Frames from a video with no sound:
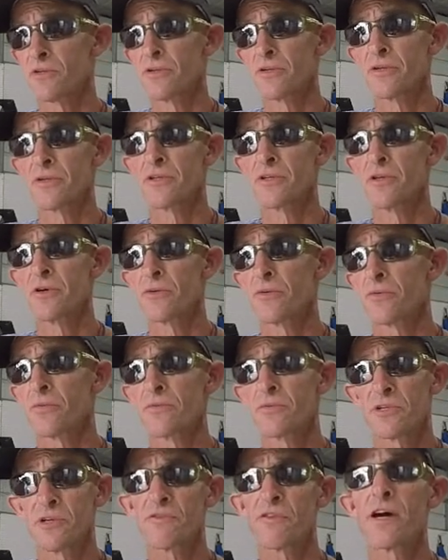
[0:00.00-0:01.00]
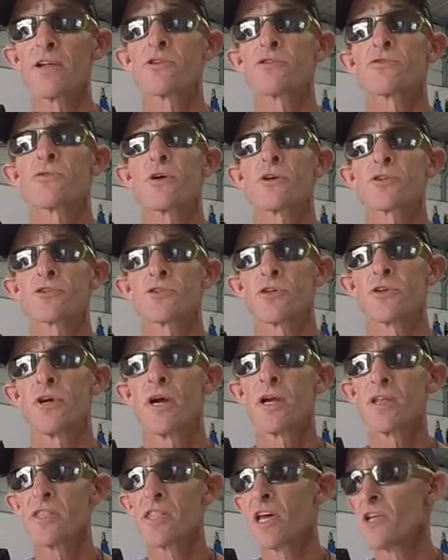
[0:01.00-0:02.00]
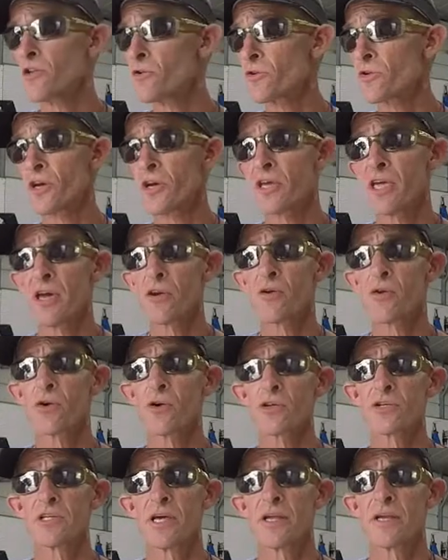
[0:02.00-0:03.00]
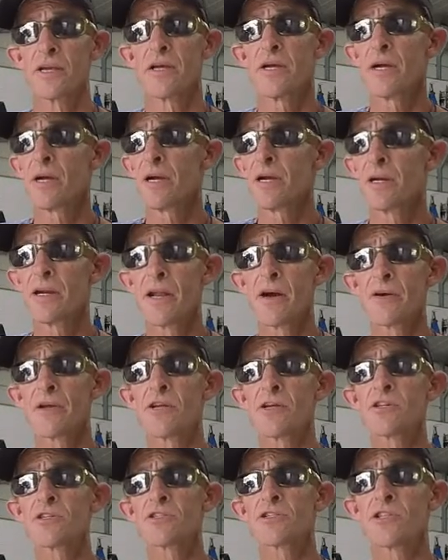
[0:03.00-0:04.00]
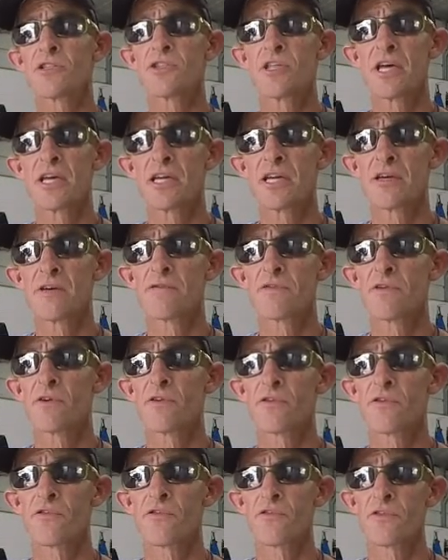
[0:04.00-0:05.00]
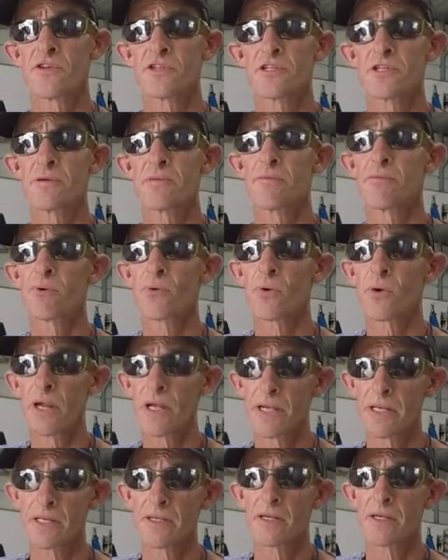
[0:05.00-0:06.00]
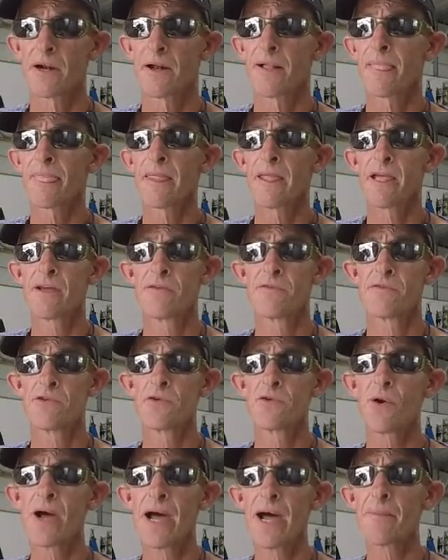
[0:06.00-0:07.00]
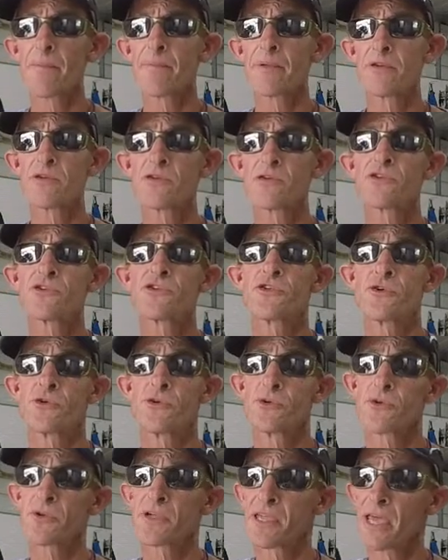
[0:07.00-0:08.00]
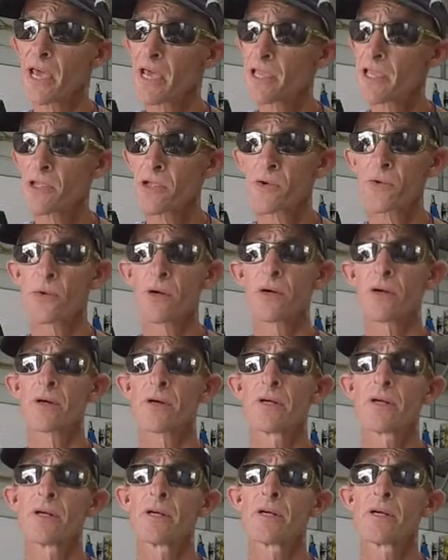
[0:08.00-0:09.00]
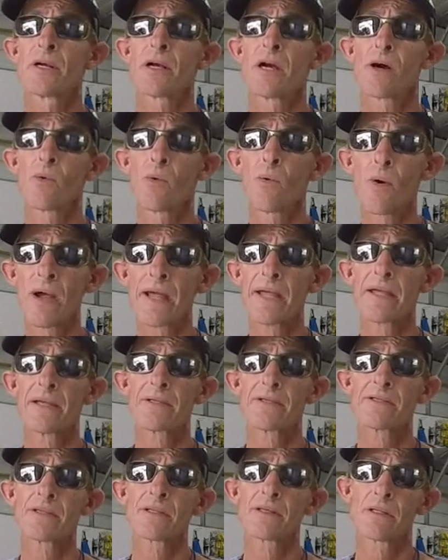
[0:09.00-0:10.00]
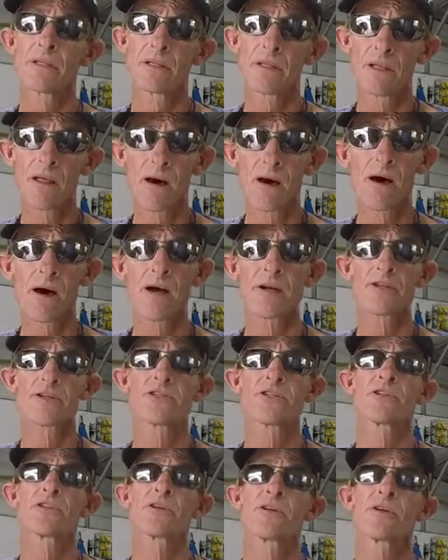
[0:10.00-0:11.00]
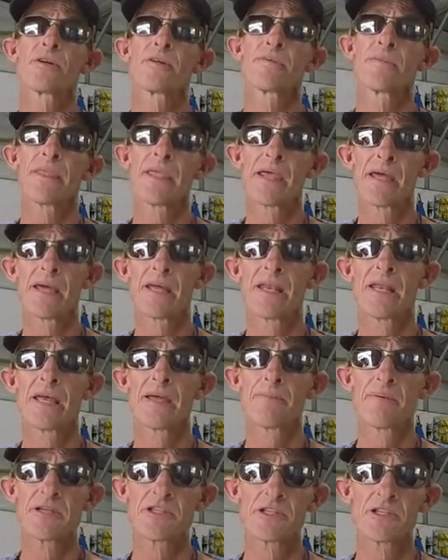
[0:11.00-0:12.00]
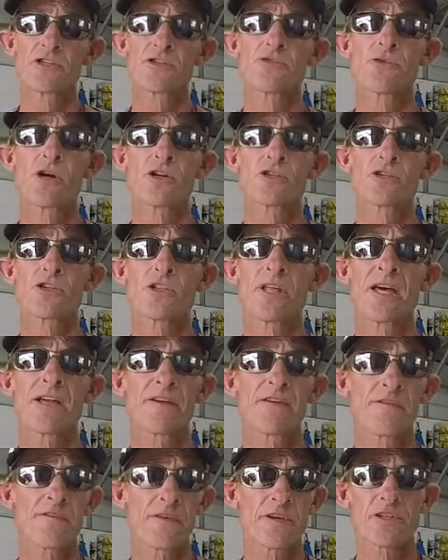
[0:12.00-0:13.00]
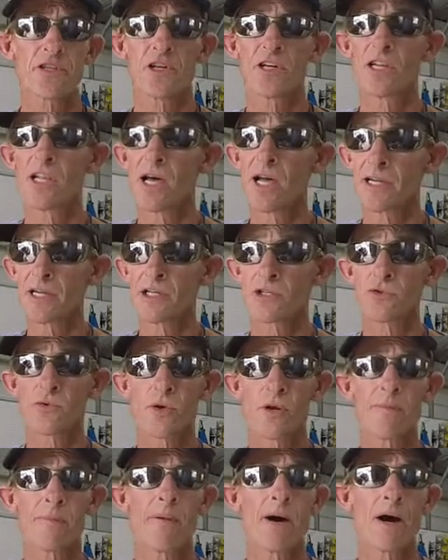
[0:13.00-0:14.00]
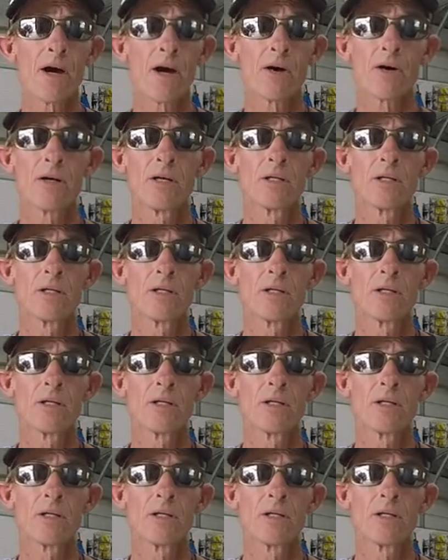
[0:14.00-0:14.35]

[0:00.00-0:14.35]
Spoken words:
you know, defined structure that you could get hooked in. Now here's the thing, if you're fishing braid. If you happen to get your weight lodged in a piece of structure that you're fishing, like a tree pile,